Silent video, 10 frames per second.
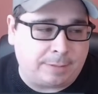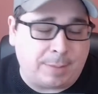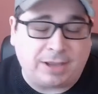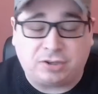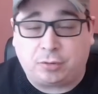to
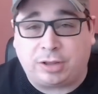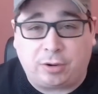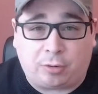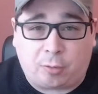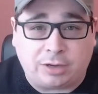make sure that
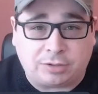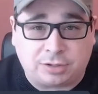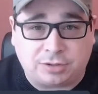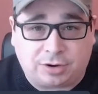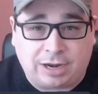your
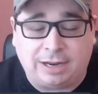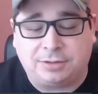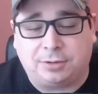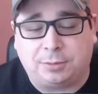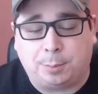questions are
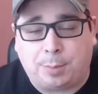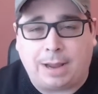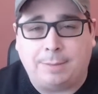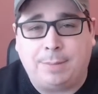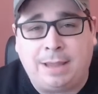answered
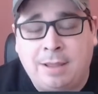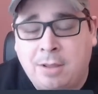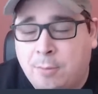by me.